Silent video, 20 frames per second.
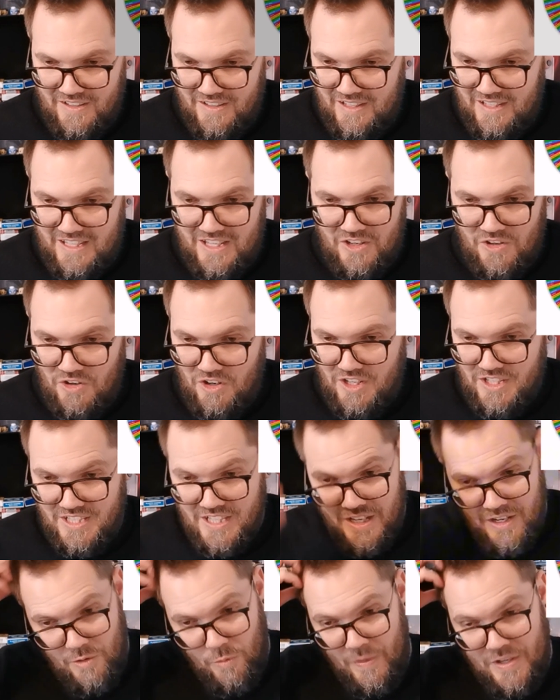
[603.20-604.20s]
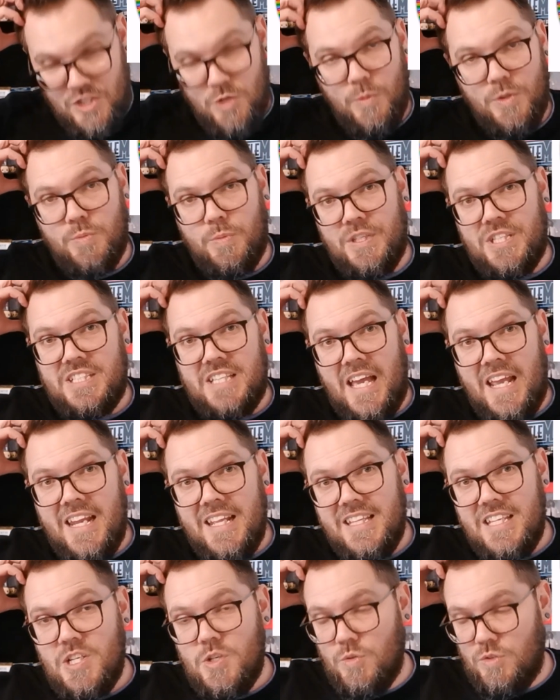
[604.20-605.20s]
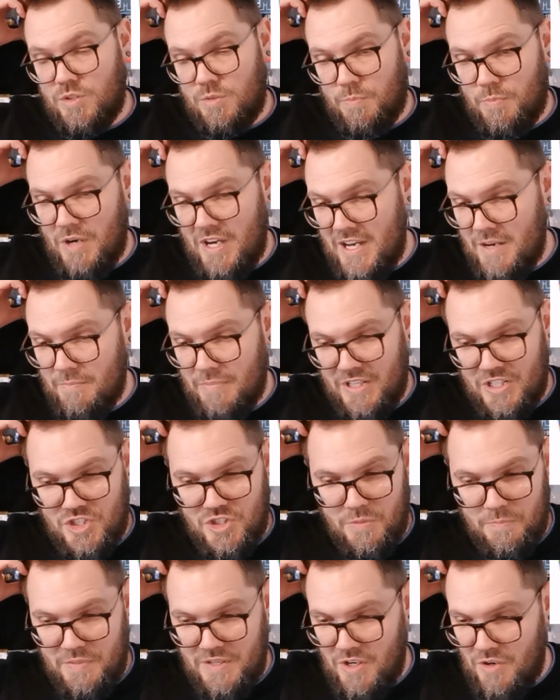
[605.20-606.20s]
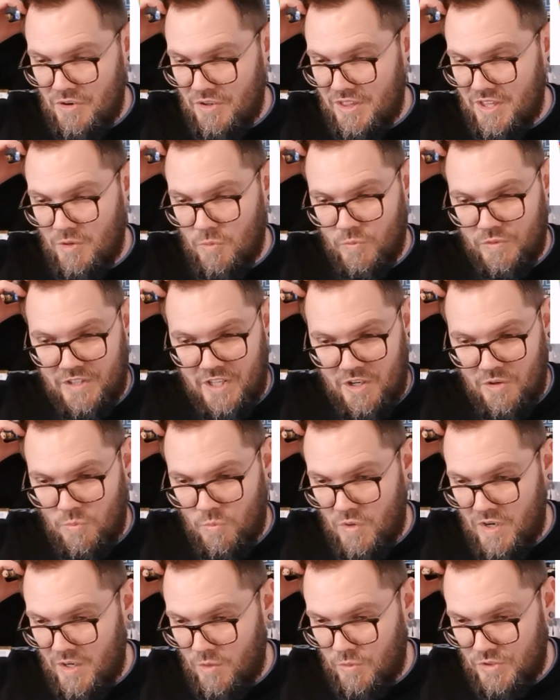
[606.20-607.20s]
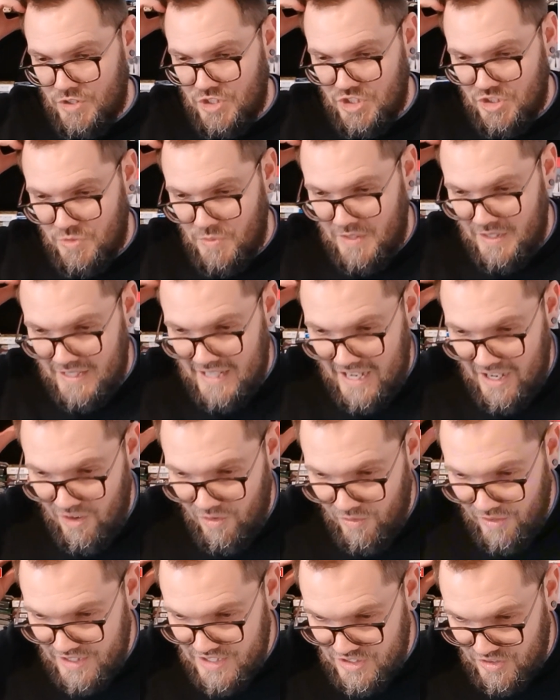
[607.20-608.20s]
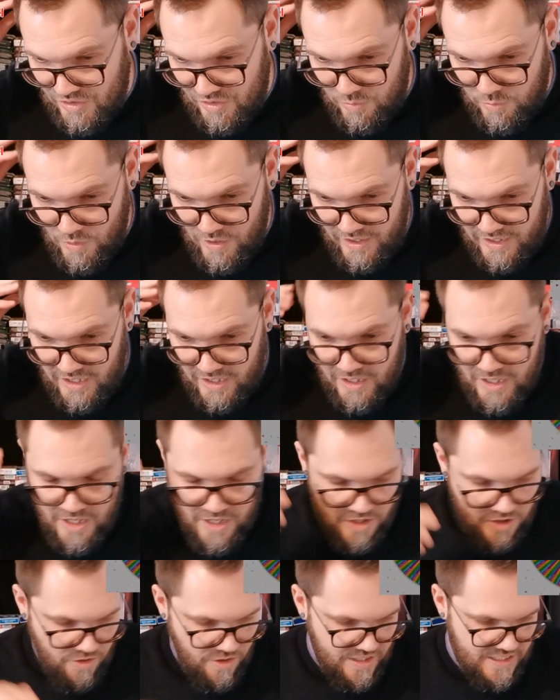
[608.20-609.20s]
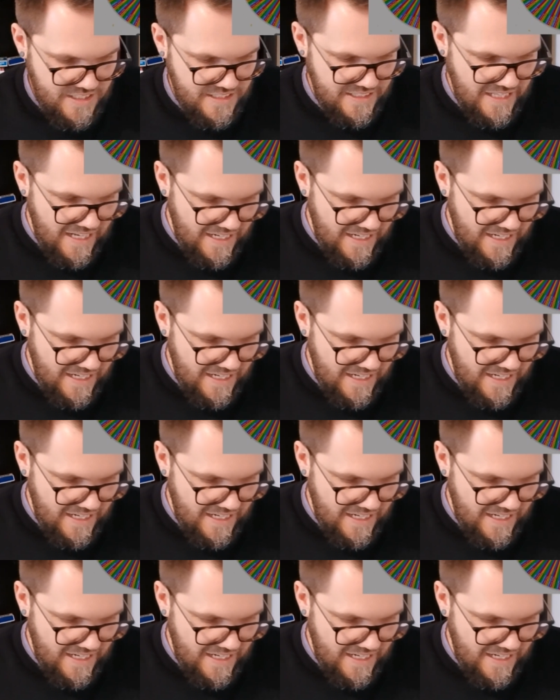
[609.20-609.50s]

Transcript: Nikki Cross. When she was with Sanity, she was brilliant, but the superhero thing didn't work. What she's doing now is not working. Chris